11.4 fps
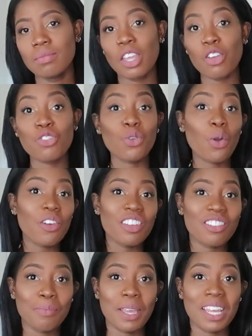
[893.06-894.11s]
they're
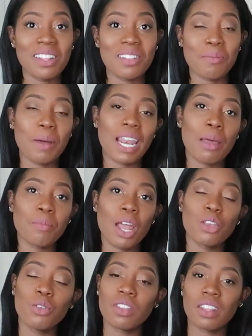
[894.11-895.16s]
storage bins, but I'm
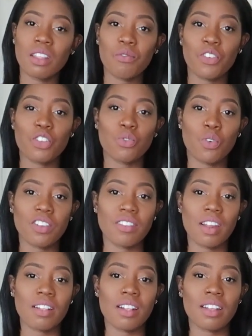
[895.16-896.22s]
not using them for storage
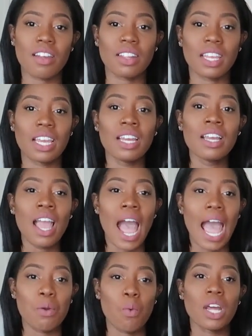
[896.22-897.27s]
necessarily.
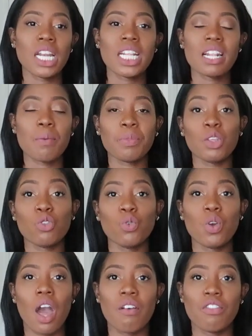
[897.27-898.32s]
I wanted something to
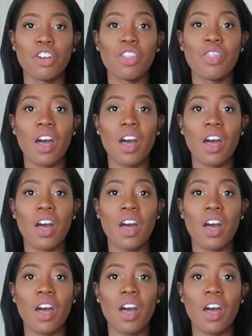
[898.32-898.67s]
cover